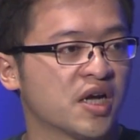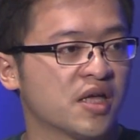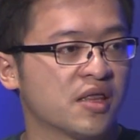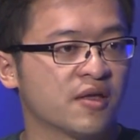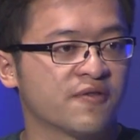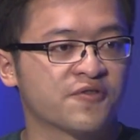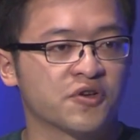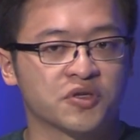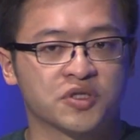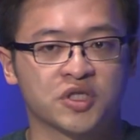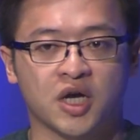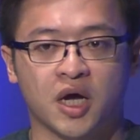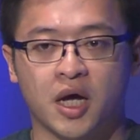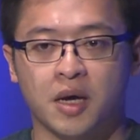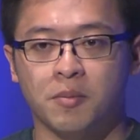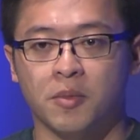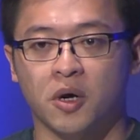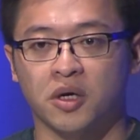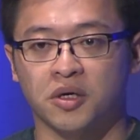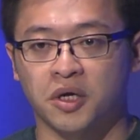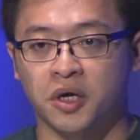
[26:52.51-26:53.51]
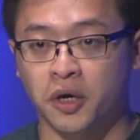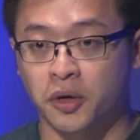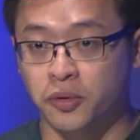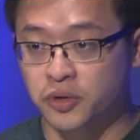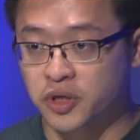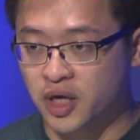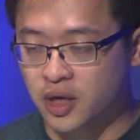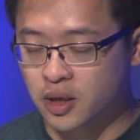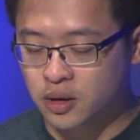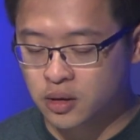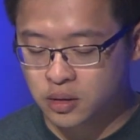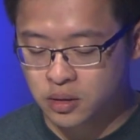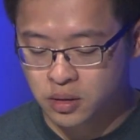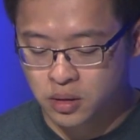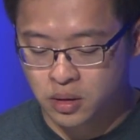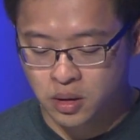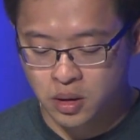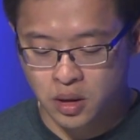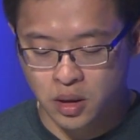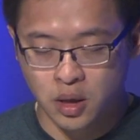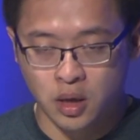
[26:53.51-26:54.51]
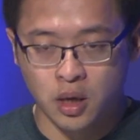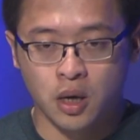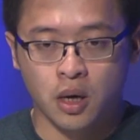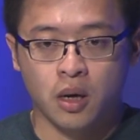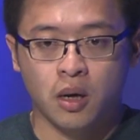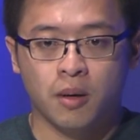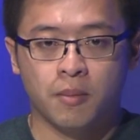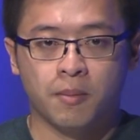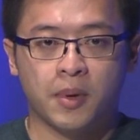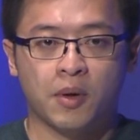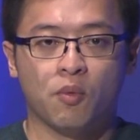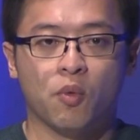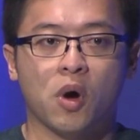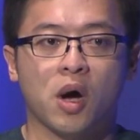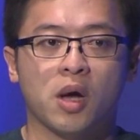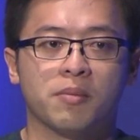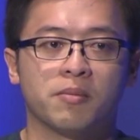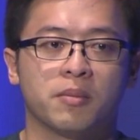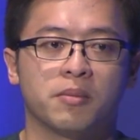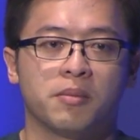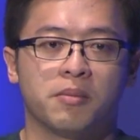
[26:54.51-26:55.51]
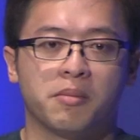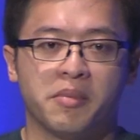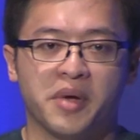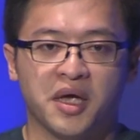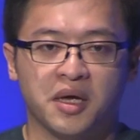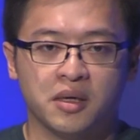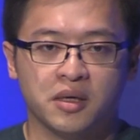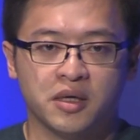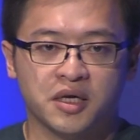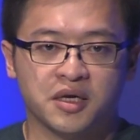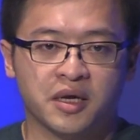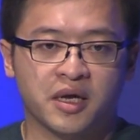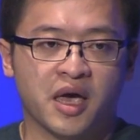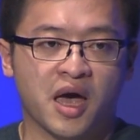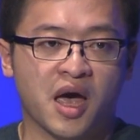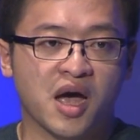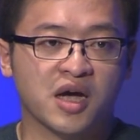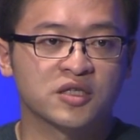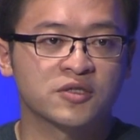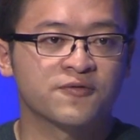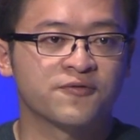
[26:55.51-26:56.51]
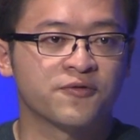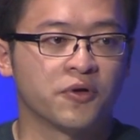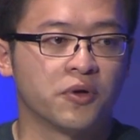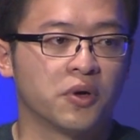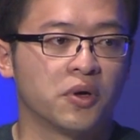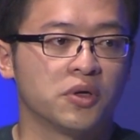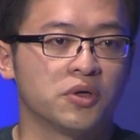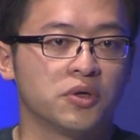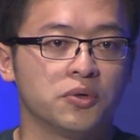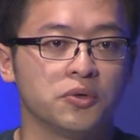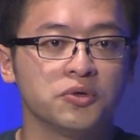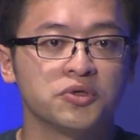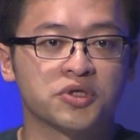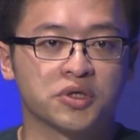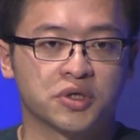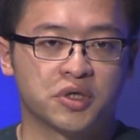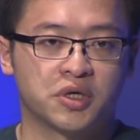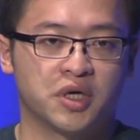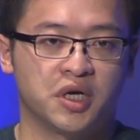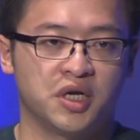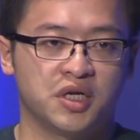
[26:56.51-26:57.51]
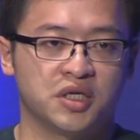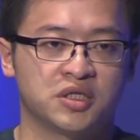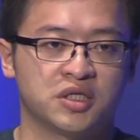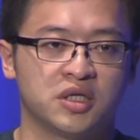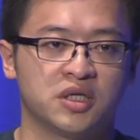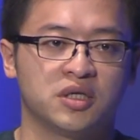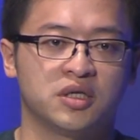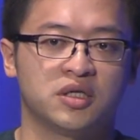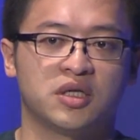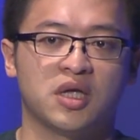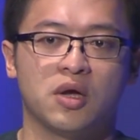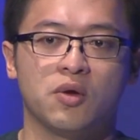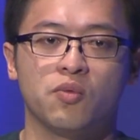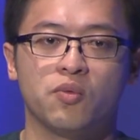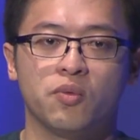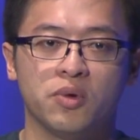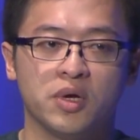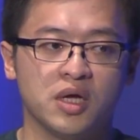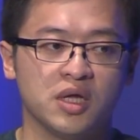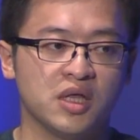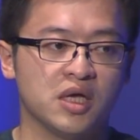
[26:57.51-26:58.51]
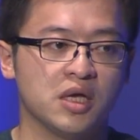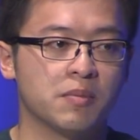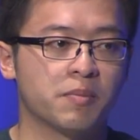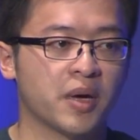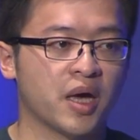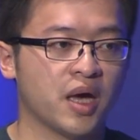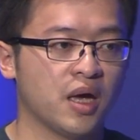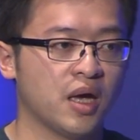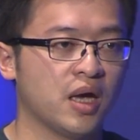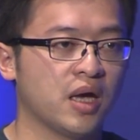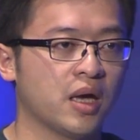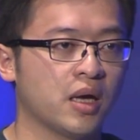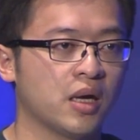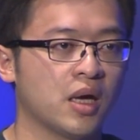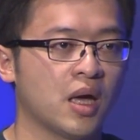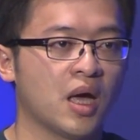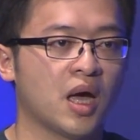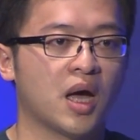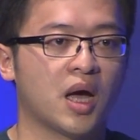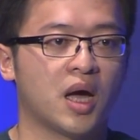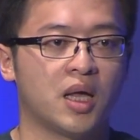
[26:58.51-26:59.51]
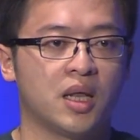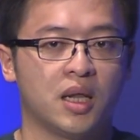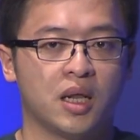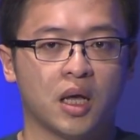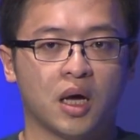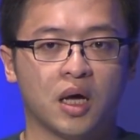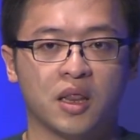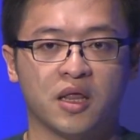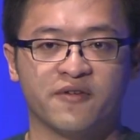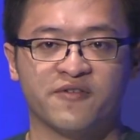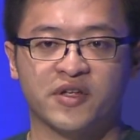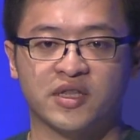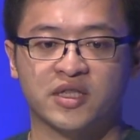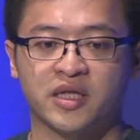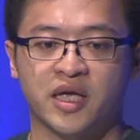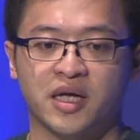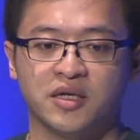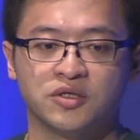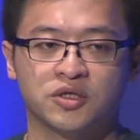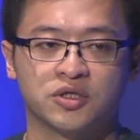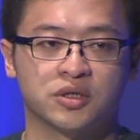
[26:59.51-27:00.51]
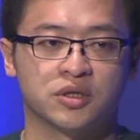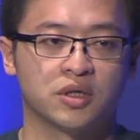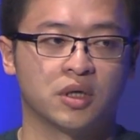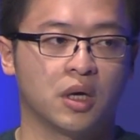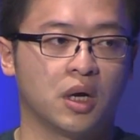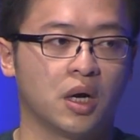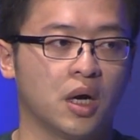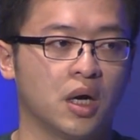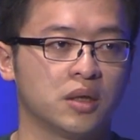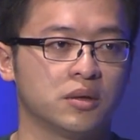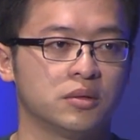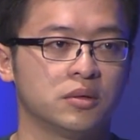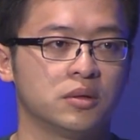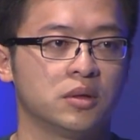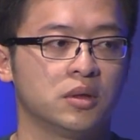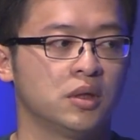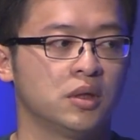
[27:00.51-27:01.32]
of your time on coding. But what makes it counts for user is they really pay a lot of attention on